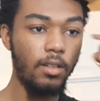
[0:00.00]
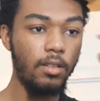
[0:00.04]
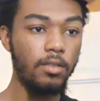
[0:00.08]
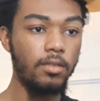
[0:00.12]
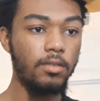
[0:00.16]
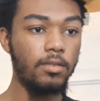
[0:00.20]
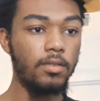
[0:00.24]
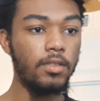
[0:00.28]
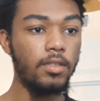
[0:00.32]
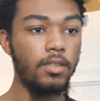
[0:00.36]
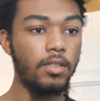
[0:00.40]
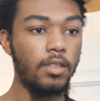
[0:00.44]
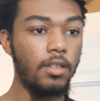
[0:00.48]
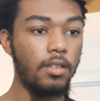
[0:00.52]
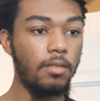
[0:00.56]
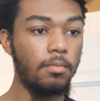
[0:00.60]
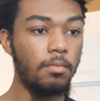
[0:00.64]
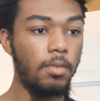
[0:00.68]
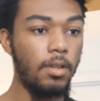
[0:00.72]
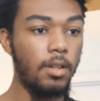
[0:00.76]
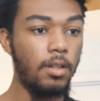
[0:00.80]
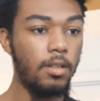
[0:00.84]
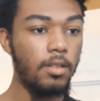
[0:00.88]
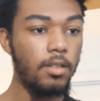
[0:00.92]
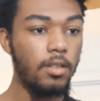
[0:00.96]
Oh, jump,
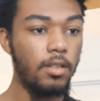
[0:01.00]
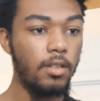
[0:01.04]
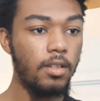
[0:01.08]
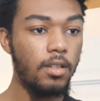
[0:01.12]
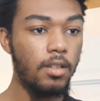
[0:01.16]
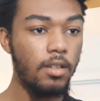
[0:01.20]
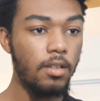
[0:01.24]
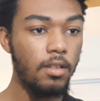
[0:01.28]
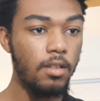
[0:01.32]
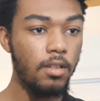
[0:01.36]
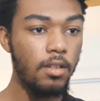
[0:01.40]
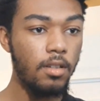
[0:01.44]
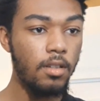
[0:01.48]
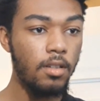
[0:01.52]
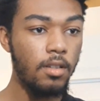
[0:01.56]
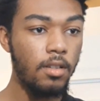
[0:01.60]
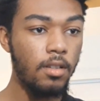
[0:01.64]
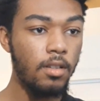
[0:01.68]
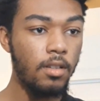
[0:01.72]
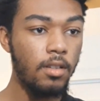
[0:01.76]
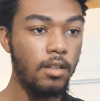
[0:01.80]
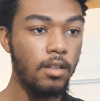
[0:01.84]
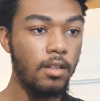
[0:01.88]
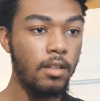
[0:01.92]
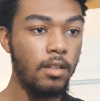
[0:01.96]
bud.
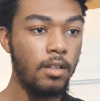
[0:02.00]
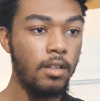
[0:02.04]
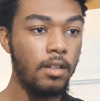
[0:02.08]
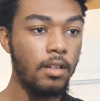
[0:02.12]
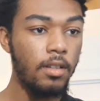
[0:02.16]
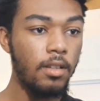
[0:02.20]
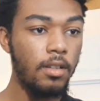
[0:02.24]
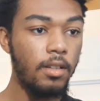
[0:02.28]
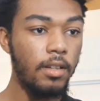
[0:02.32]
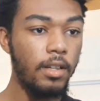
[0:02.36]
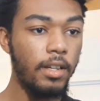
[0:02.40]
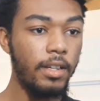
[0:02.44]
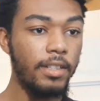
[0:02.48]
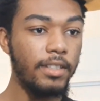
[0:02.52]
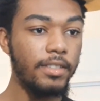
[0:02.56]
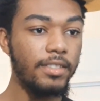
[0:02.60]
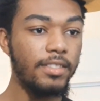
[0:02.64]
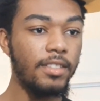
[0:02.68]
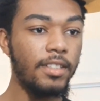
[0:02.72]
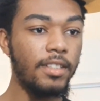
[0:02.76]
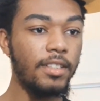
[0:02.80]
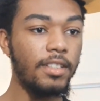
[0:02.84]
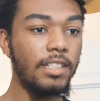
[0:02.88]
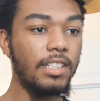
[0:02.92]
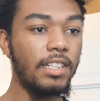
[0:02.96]
Hey, this
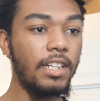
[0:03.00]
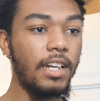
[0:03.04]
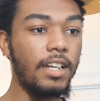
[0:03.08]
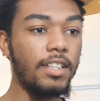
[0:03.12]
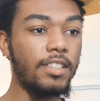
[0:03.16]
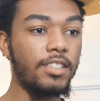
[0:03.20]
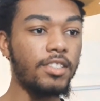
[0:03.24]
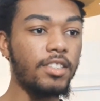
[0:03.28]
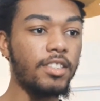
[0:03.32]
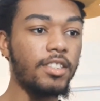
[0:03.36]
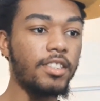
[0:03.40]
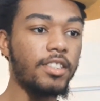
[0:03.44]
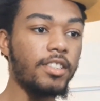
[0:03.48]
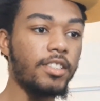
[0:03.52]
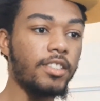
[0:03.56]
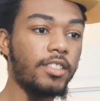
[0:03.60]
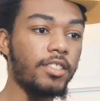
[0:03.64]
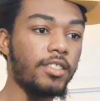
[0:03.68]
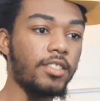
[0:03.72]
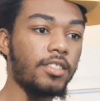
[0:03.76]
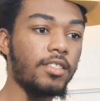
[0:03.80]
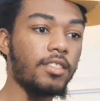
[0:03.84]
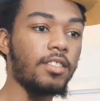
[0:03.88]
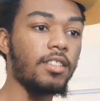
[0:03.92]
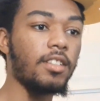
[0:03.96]
something got
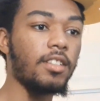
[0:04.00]
shears.